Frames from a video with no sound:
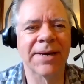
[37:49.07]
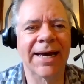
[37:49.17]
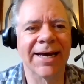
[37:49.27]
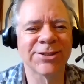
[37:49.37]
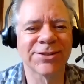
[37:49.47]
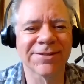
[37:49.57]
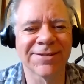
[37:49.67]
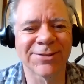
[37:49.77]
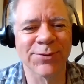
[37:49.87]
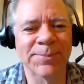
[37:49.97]
Bash
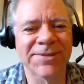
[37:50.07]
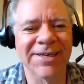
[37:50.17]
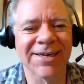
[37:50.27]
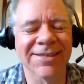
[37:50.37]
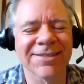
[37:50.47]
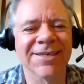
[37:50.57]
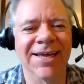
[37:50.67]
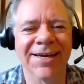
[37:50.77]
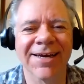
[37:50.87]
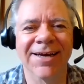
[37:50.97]
scripting. This is
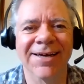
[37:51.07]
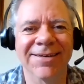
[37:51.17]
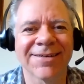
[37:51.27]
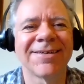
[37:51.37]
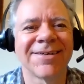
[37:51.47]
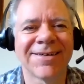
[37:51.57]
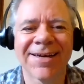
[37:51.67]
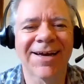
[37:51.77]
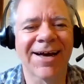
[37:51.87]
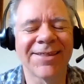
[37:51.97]
like
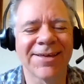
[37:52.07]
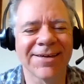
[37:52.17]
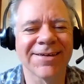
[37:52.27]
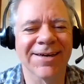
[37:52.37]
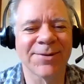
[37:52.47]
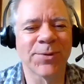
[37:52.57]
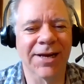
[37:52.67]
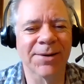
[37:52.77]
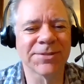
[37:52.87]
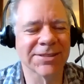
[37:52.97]
I think when
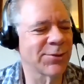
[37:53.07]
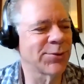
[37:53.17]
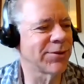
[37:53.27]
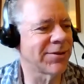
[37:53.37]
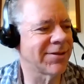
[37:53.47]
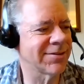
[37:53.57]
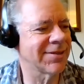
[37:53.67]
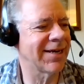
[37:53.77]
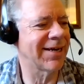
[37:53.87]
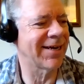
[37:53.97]
I was at Google,
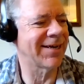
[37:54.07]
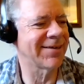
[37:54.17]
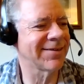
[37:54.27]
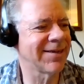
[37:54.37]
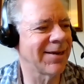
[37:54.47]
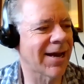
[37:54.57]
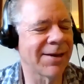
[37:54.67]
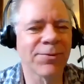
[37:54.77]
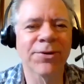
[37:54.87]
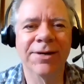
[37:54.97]

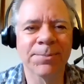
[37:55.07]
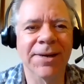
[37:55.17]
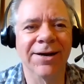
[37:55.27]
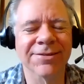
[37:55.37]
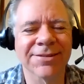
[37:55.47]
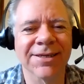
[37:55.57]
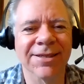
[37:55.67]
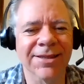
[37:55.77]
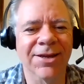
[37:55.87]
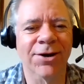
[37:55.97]
I wrote an
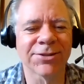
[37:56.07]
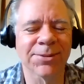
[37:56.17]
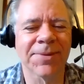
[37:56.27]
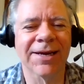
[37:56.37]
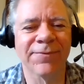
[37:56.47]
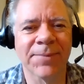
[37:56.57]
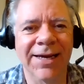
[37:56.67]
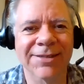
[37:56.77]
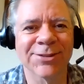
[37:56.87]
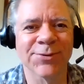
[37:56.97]
embarrassingly large amount of
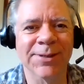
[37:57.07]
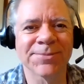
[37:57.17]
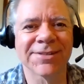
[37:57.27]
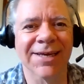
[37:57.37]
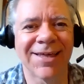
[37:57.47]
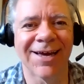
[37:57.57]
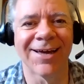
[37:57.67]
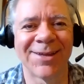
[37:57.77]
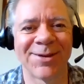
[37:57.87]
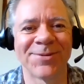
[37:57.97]
Bash scripts. I
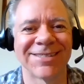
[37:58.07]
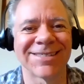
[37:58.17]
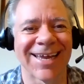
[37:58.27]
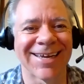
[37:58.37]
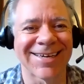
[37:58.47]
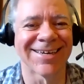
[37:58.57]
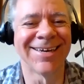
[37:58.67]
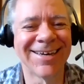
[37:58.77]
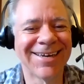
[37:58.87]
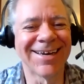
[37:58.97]
thought it was like,
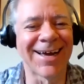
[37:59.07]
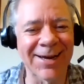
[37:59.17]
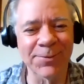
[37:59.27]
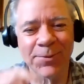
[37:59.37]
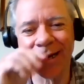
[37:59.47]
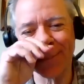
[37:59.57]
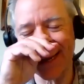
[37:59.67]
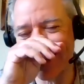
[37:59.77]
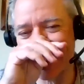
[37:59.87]
what am I